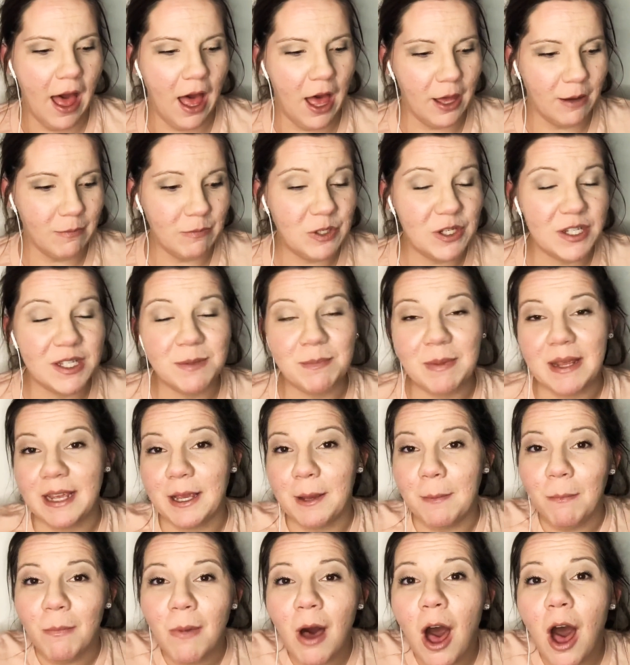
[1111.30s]
Just being
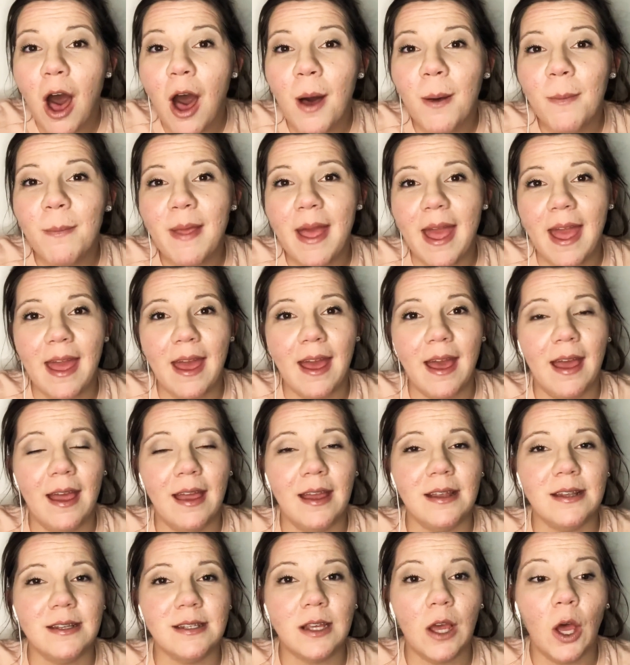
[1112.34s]
a mom
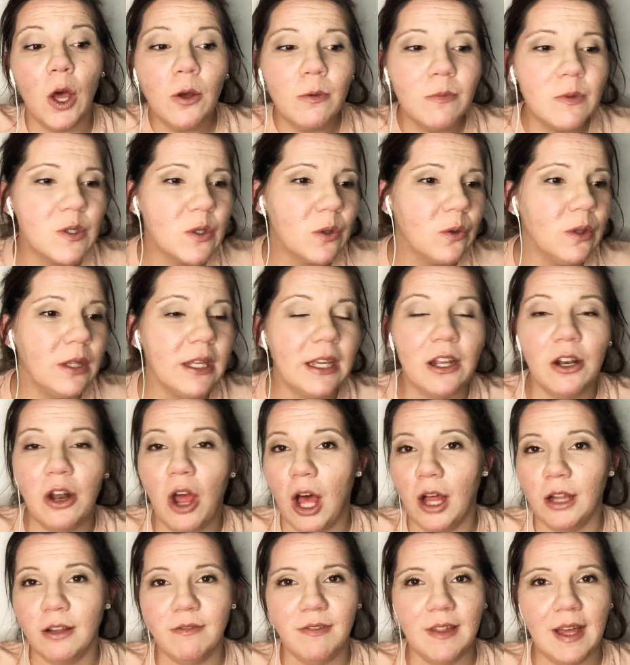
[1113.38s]
and homeschooling and
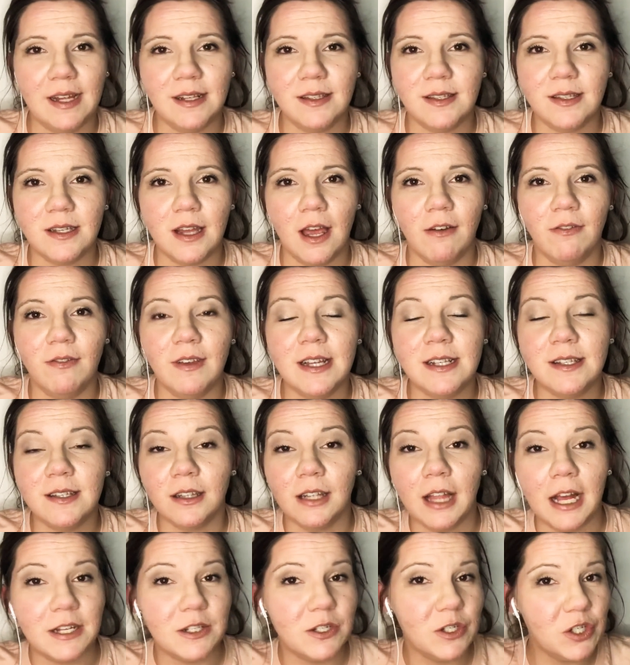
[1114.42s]
all of that stuff, it's a
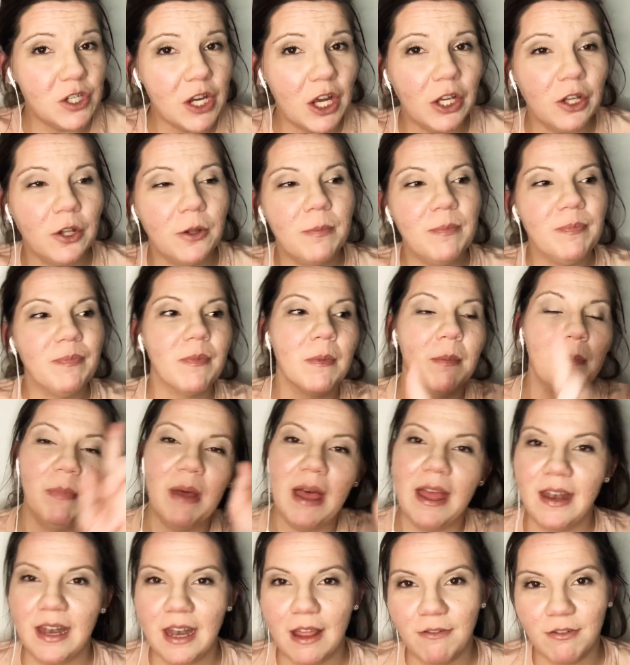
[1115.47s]
lot to juggle,
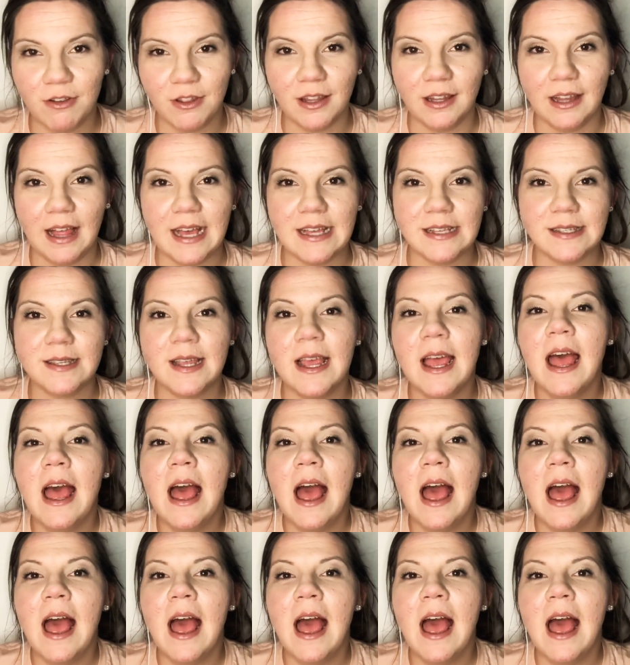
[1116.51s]
but nevertheless,